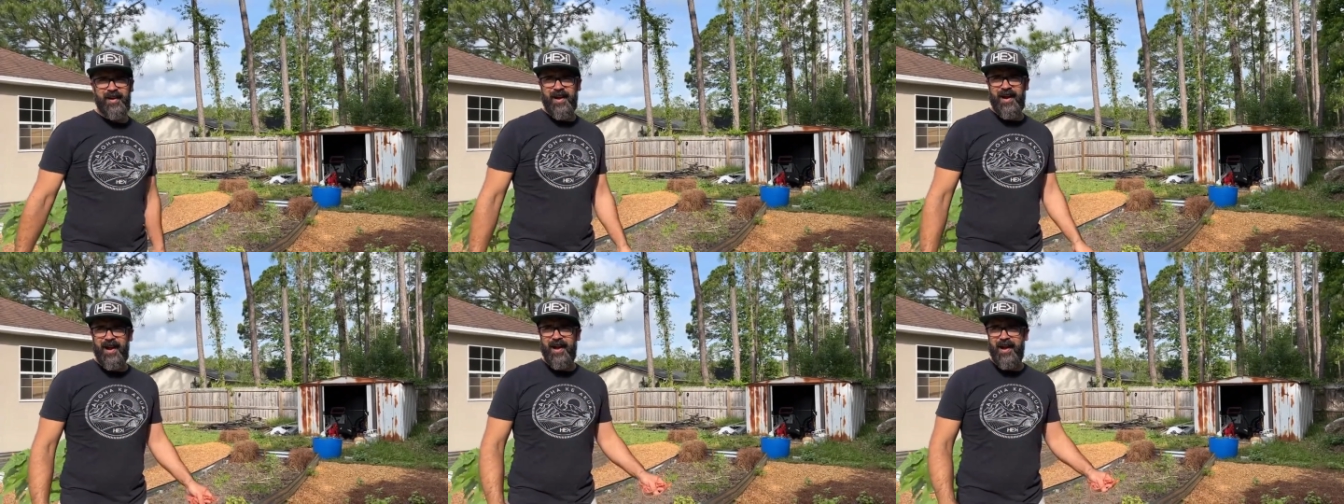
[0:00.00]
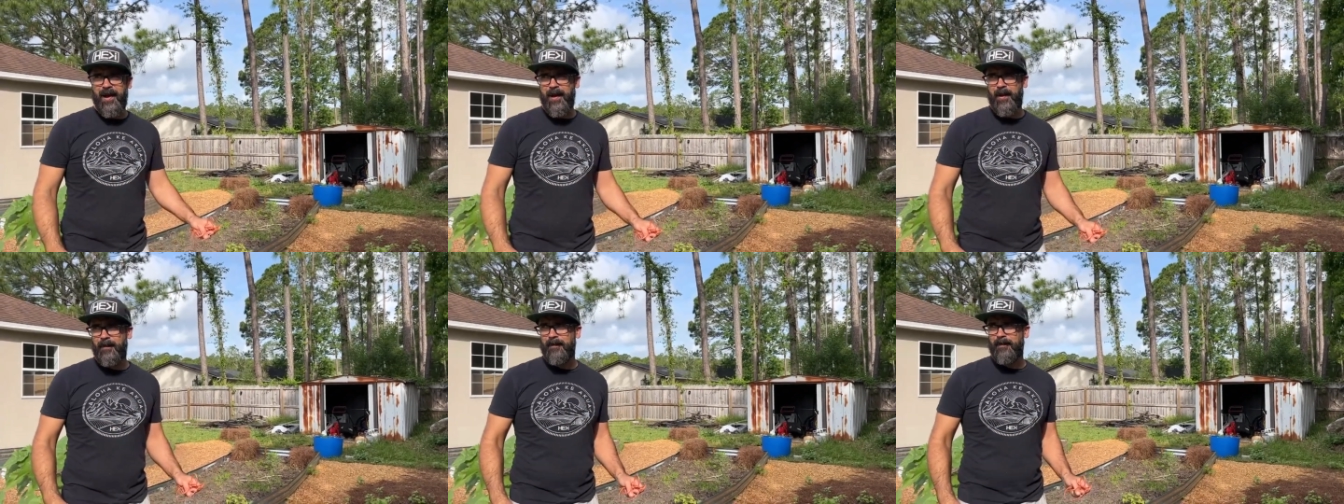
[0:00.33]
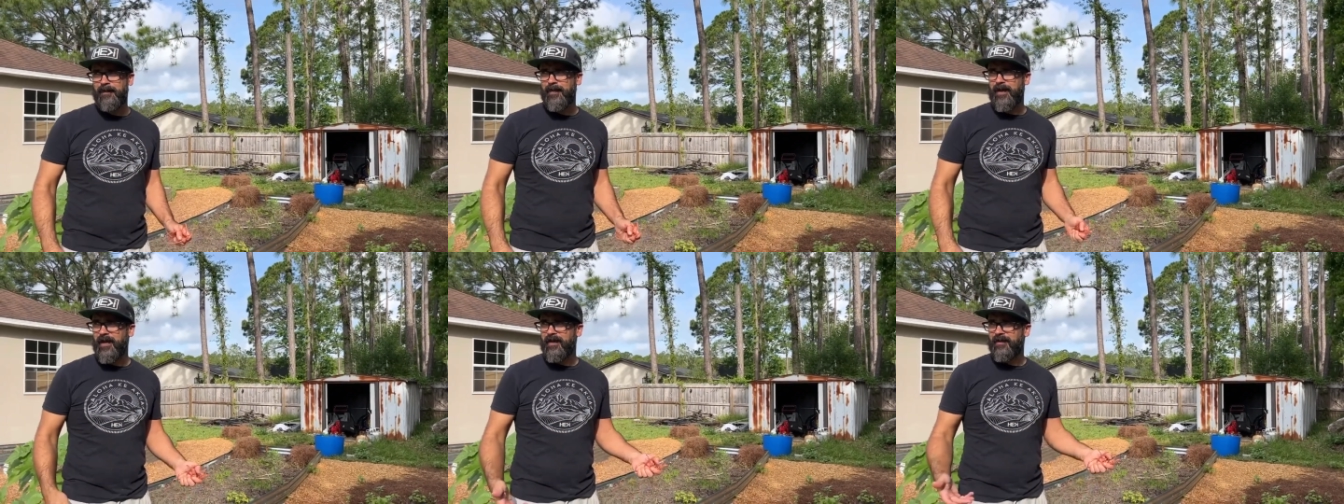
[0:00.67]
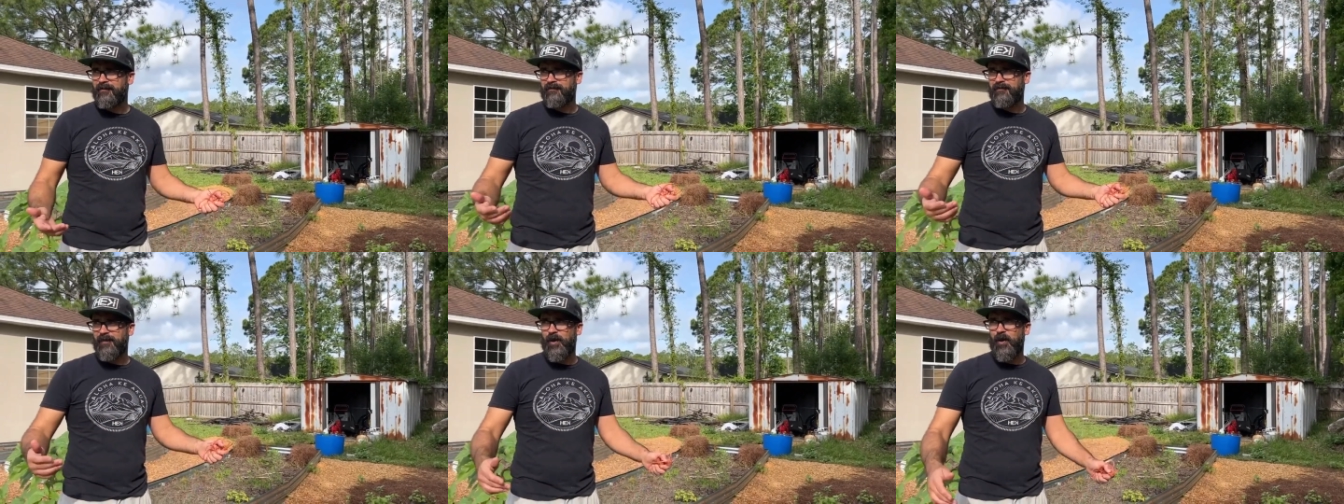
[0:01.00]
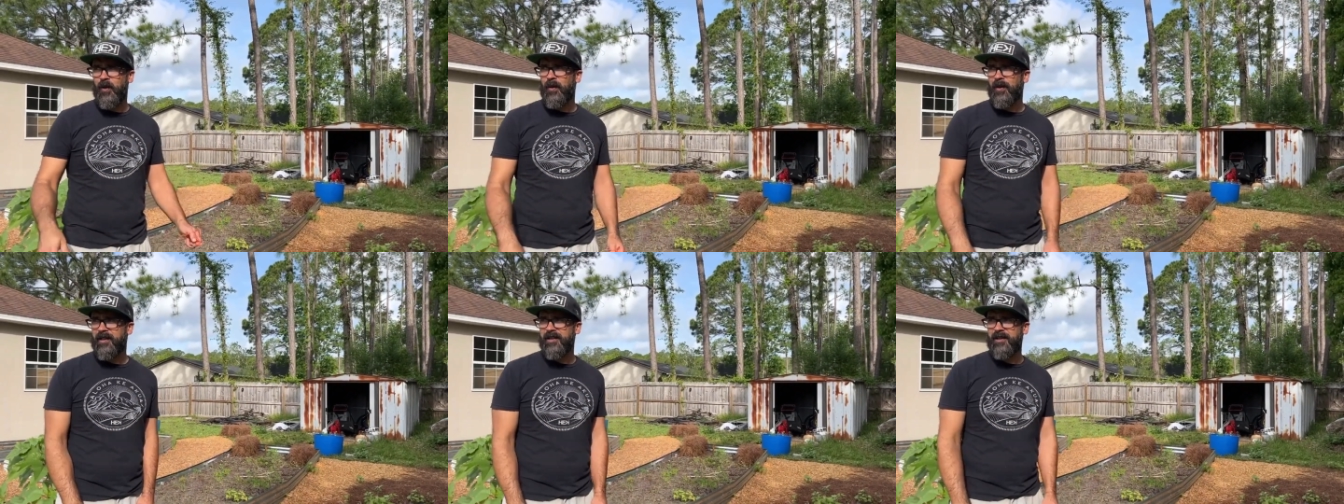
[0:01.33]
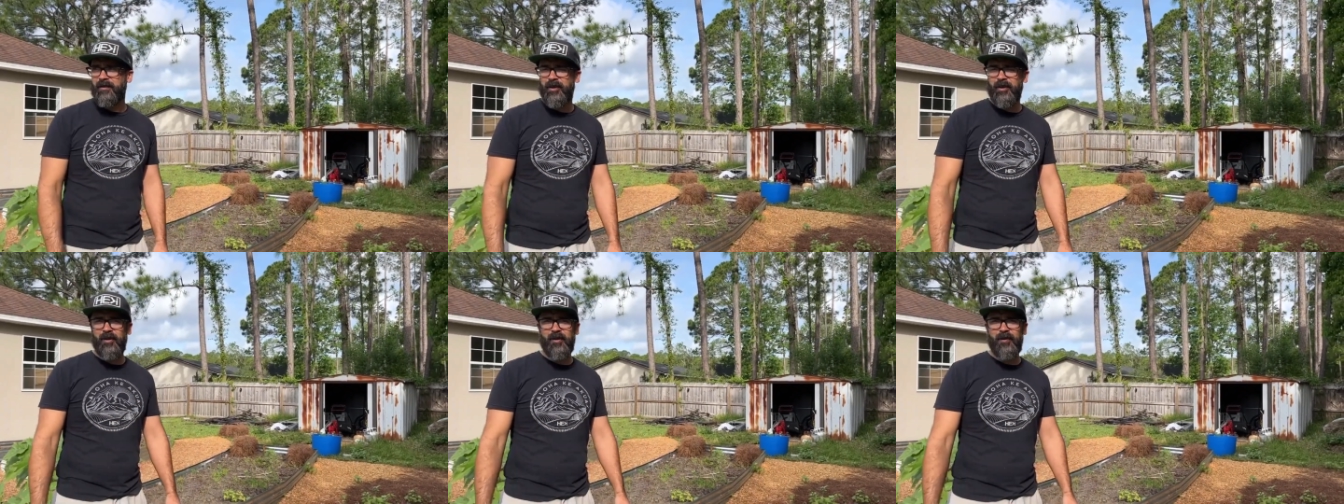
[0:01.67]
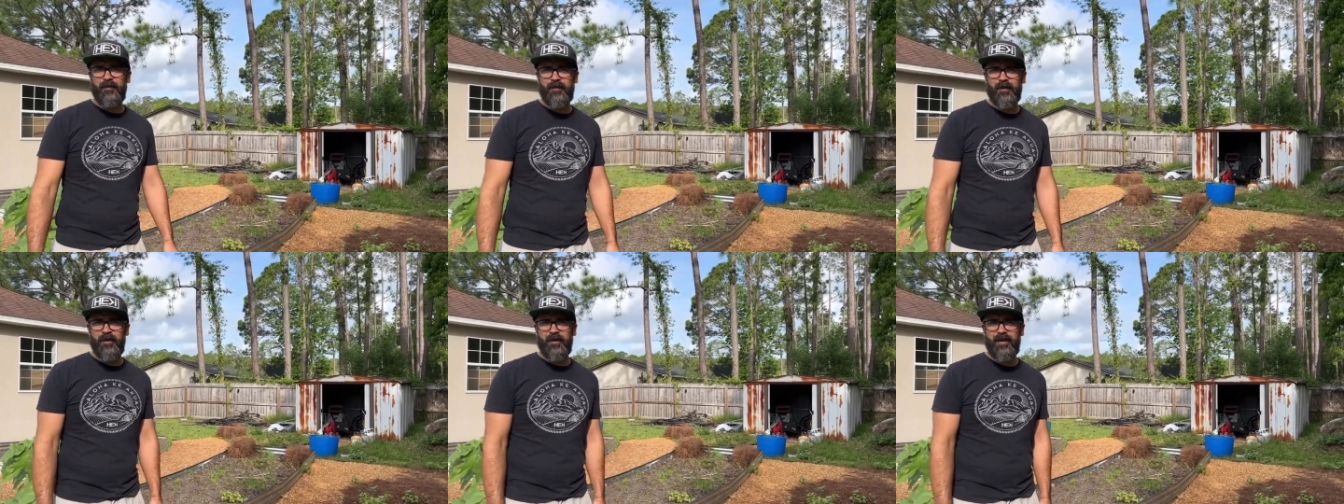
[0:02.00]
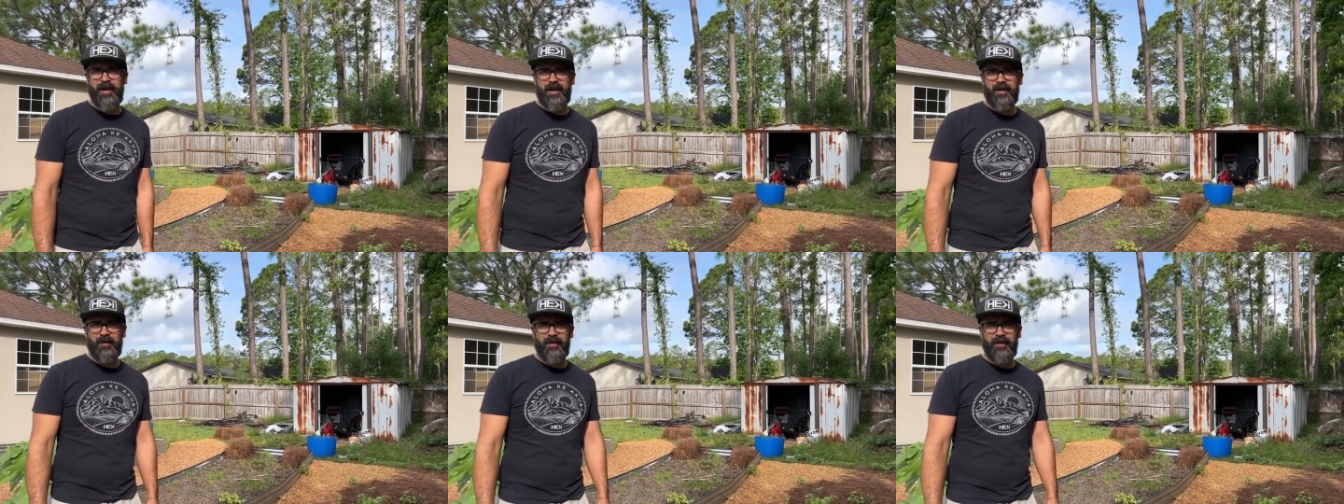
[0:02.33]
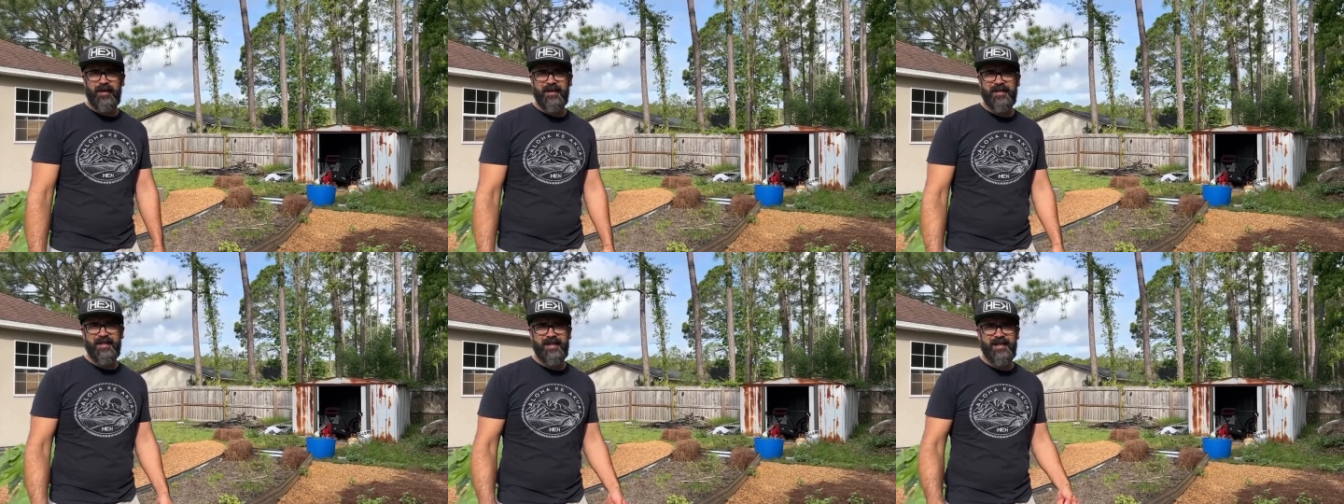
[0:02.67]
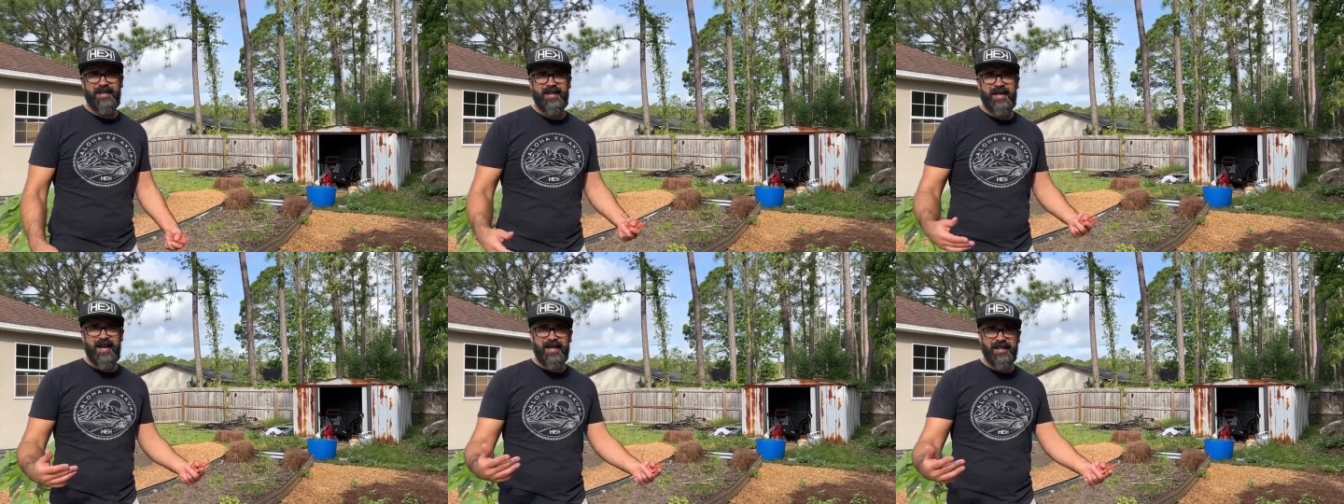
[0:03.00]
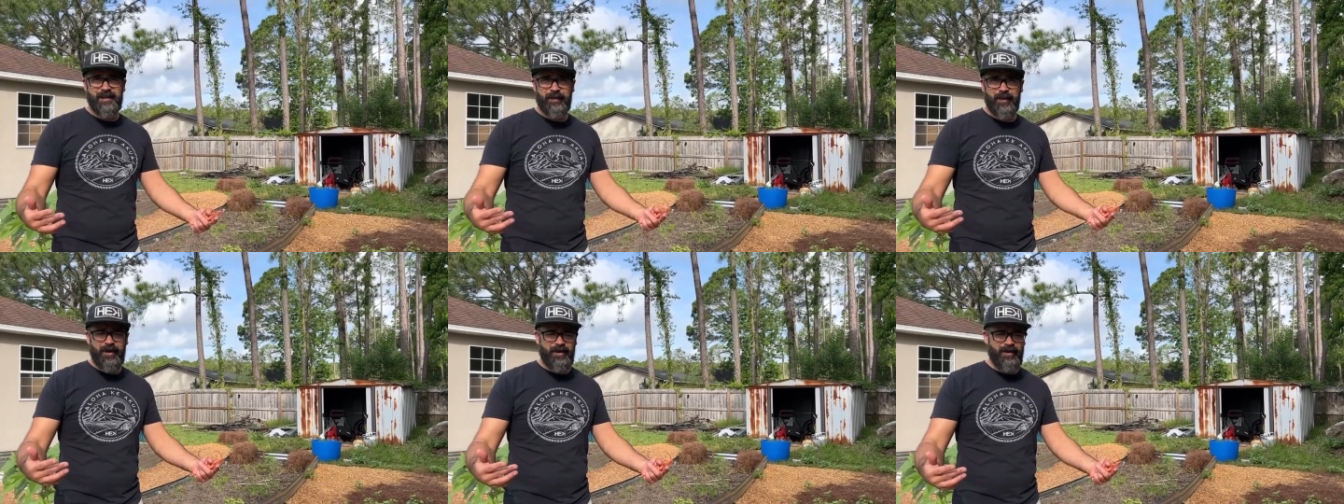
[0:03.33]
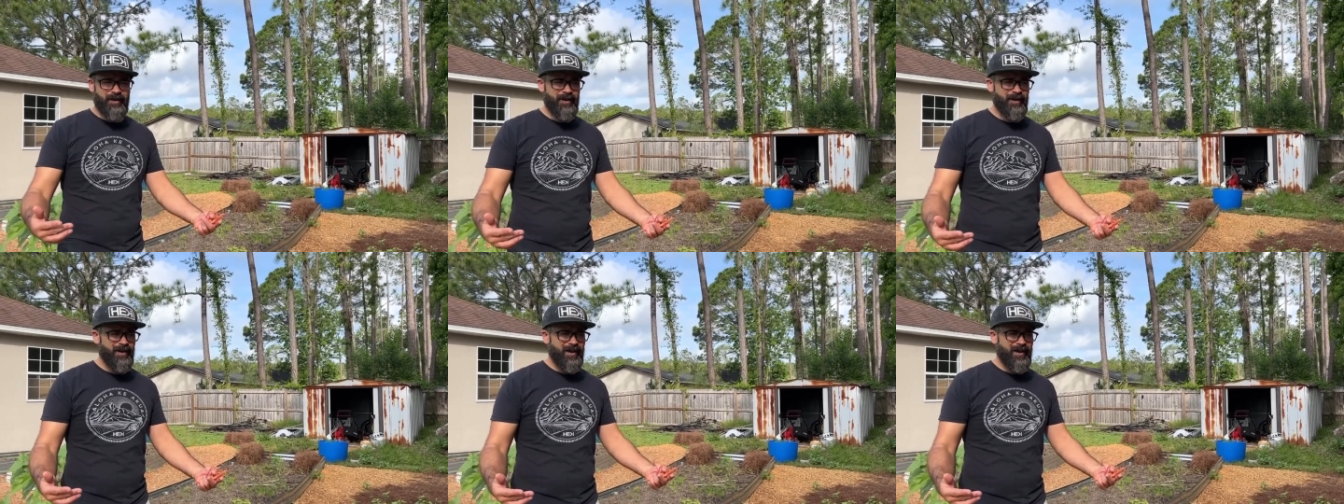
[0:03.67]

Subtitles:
But growing some of your own food, not only does it taste better